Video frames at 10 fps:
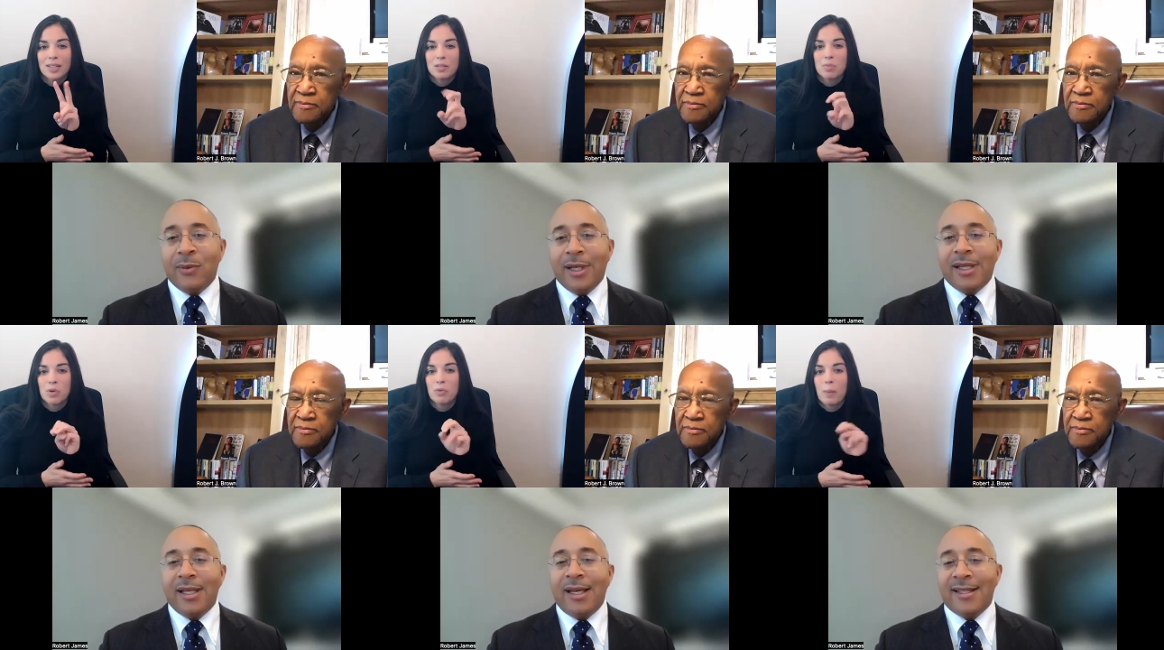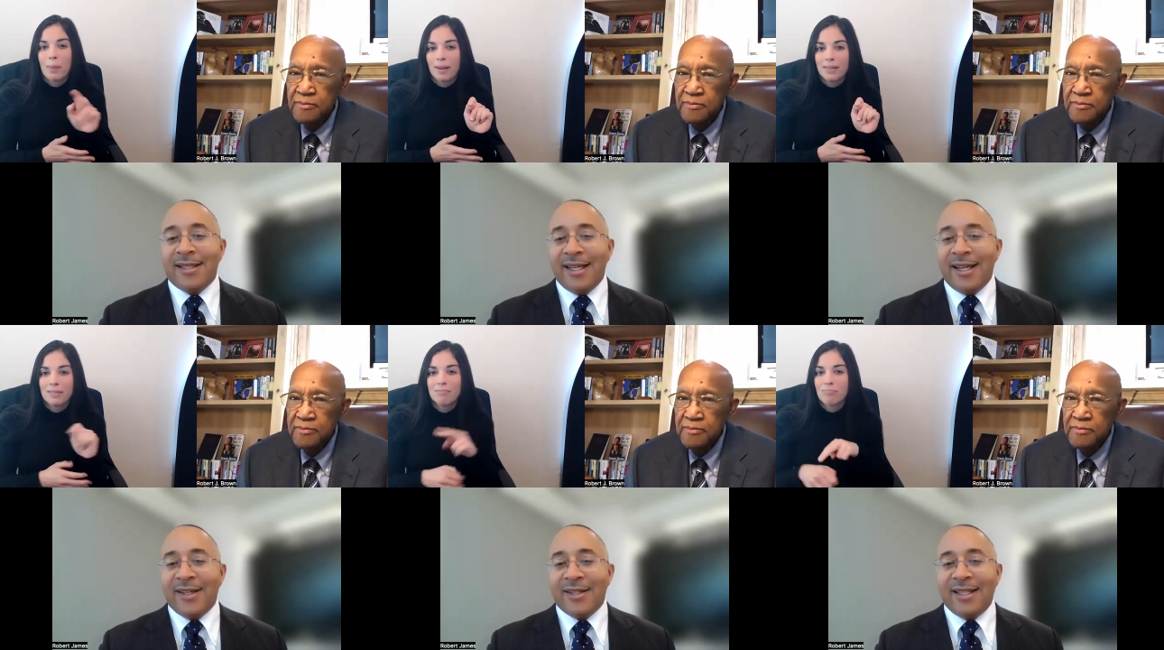Speaker 1: with
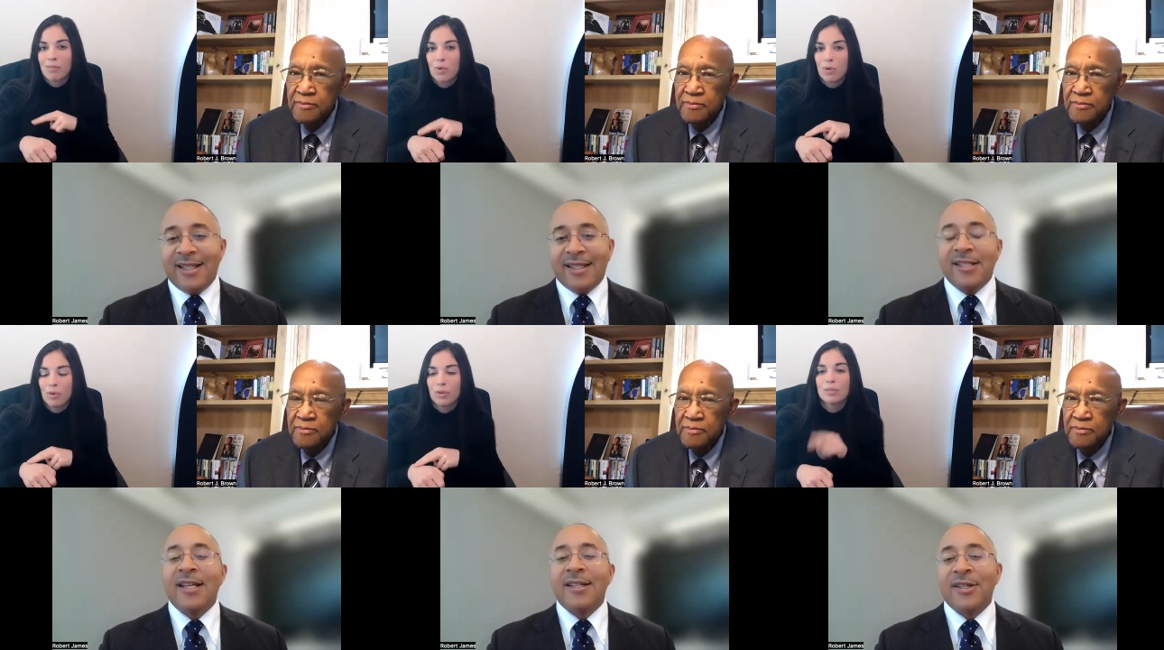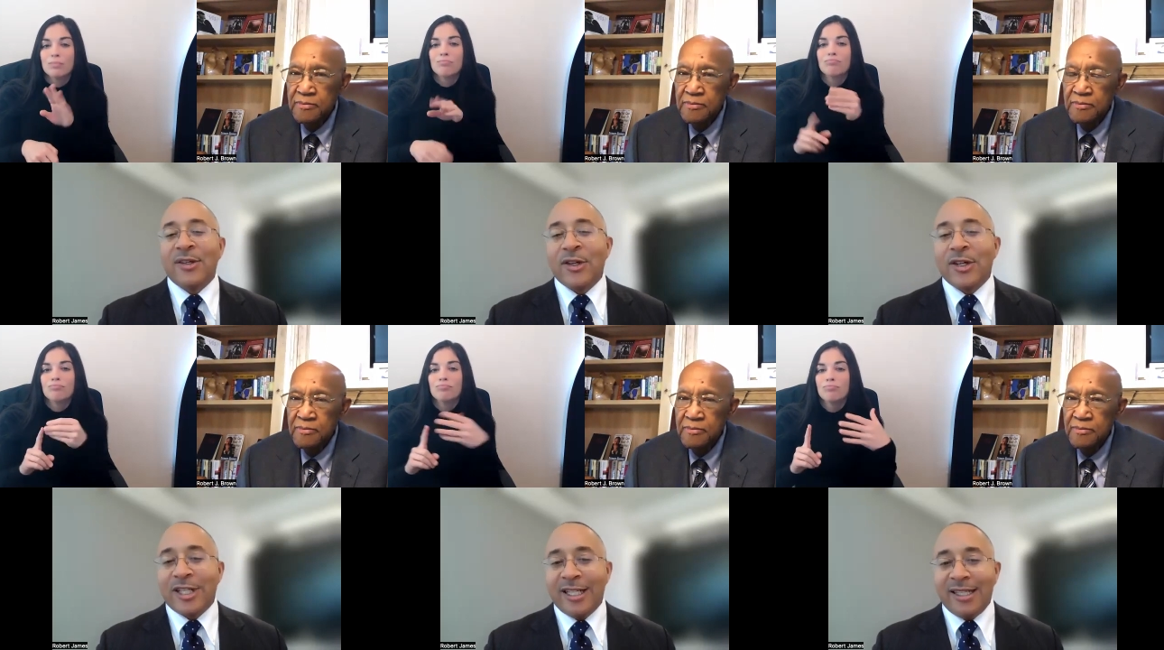SCLC, the Southern
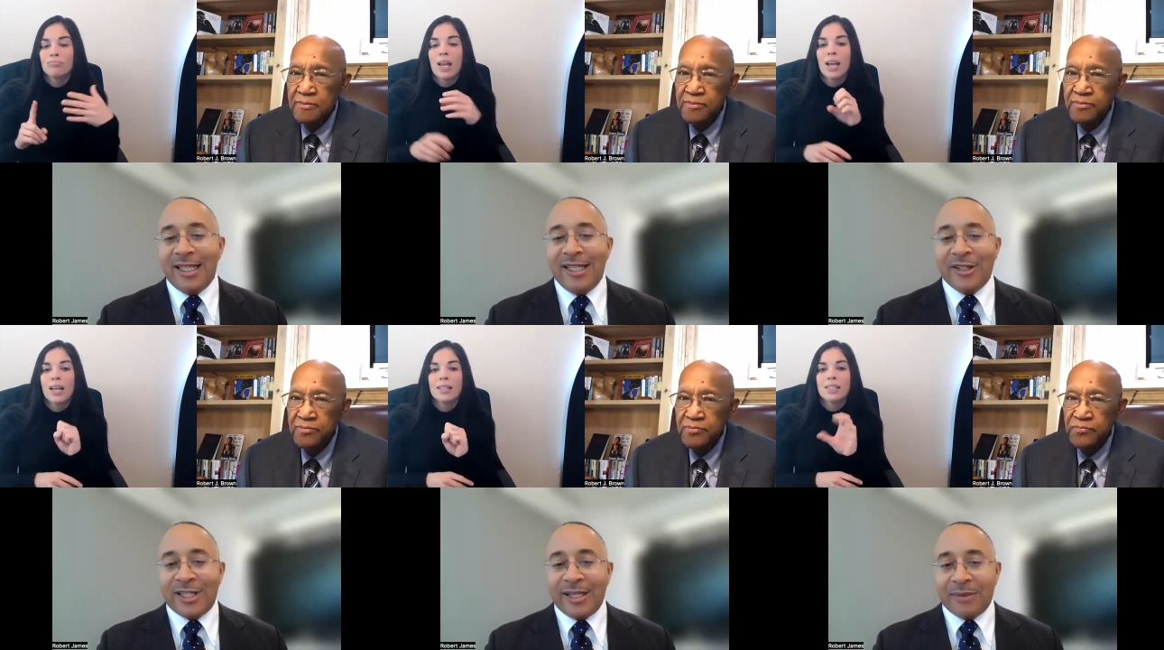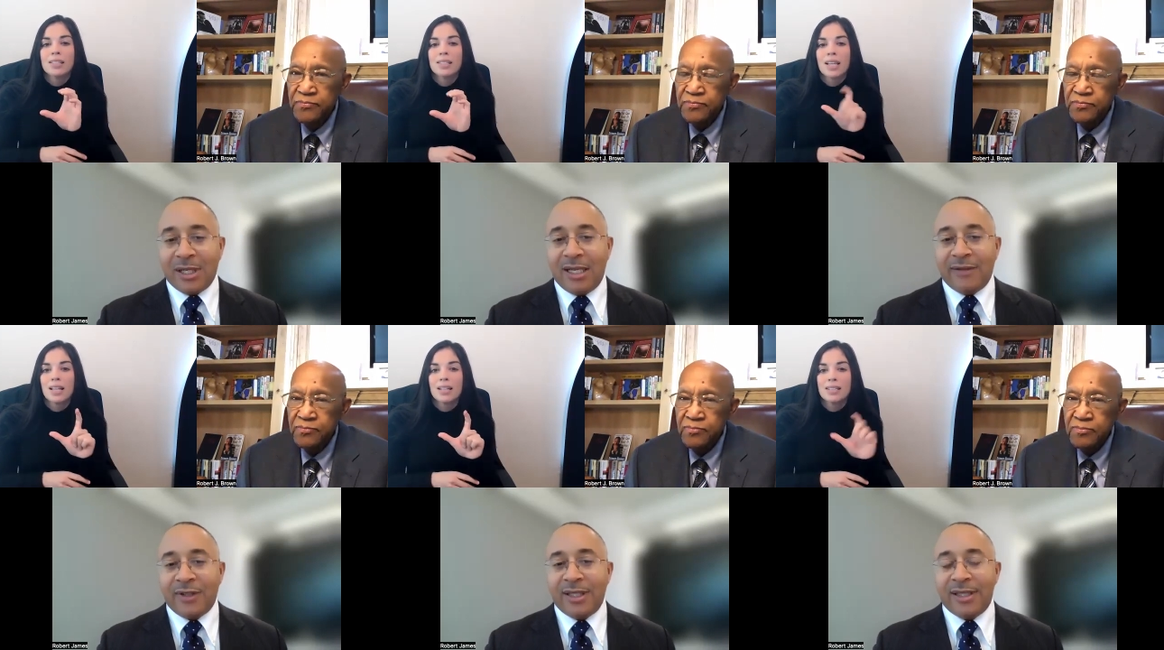Christian Leadership
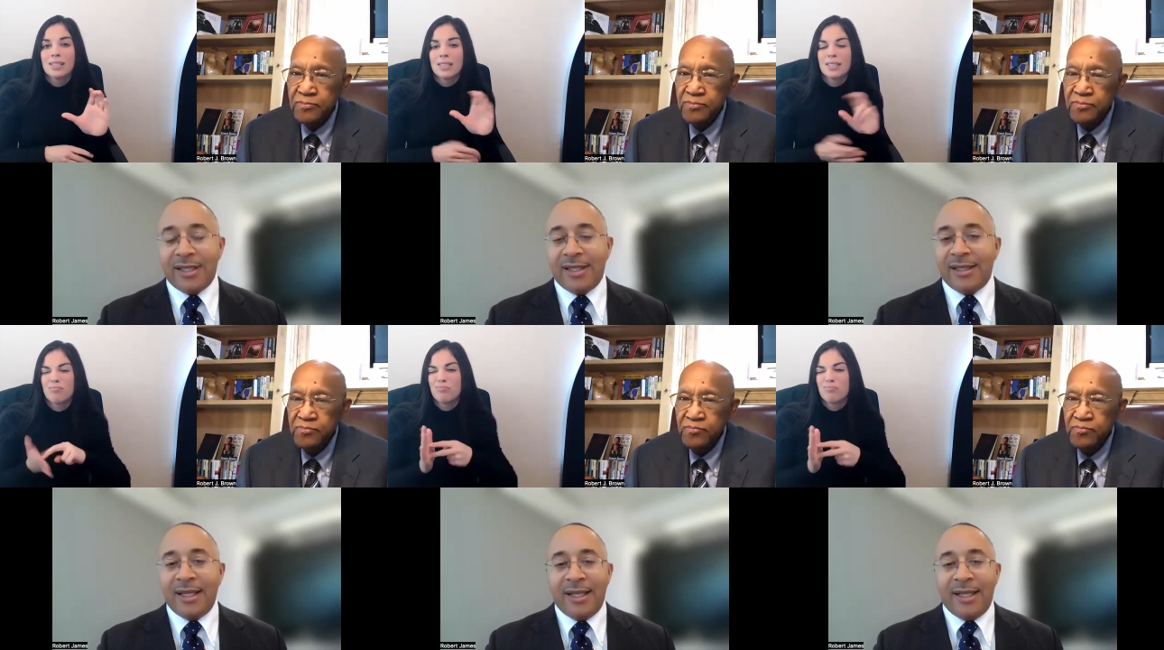Conference, and